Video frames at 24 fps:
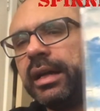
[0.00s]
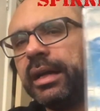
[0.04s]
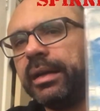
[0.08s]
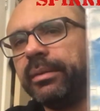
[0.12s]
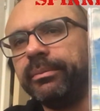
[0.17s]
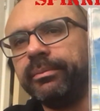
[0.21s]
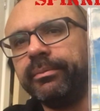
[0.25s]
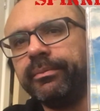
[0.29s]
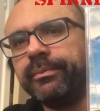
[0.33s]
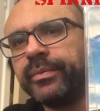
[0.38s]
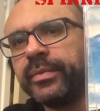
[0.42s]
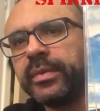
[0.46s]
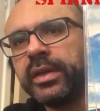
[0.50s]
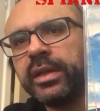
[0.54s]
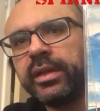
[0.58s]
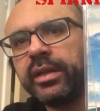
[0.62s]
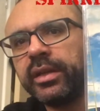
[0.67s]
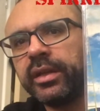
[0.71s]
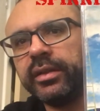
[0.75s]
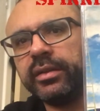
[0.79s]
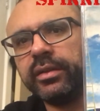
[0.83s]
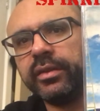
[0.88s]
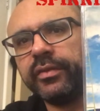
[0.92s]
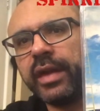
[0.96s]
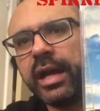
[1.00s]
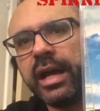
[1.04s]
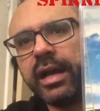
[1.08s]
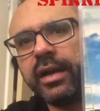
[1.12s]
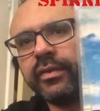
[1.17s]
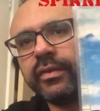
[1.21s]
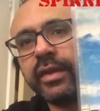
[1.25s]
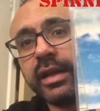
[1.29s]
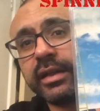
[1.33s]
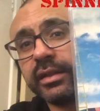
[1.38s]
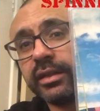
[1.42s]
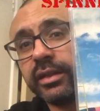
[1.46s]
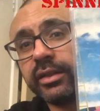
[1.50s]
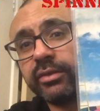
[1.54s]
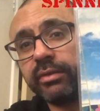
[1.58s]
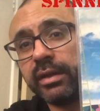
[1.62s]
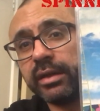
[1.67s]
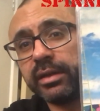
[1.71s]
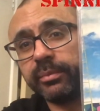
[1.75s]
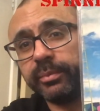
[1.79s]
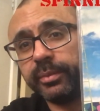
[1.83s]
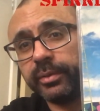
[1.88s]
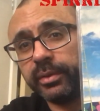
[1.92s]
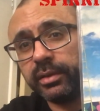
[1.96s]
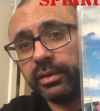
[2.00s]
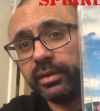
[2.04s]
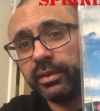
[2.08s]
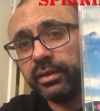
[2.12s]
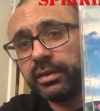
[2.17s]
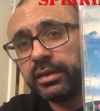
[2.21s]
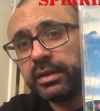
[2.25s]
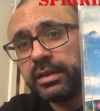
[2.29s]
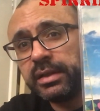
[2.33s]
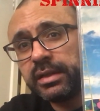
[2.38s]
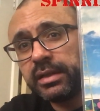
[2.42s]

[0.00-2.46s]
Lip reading: that incredible